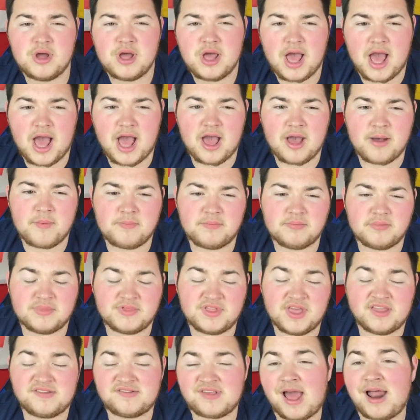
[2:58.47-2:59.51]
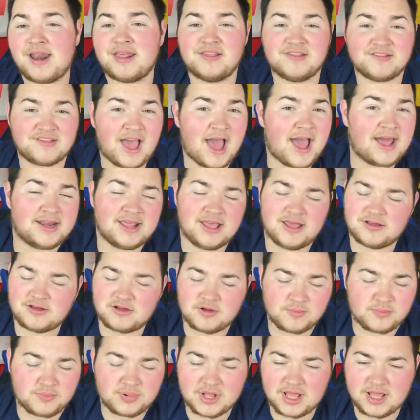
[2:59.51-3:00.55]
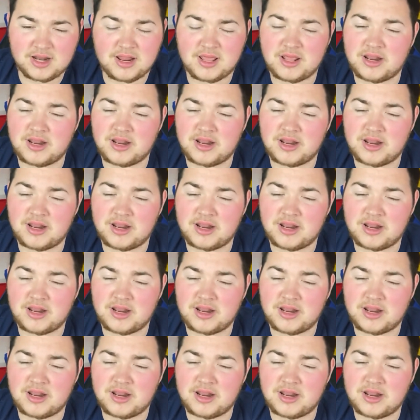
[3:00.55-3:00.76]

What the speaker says: The Italians had it completely,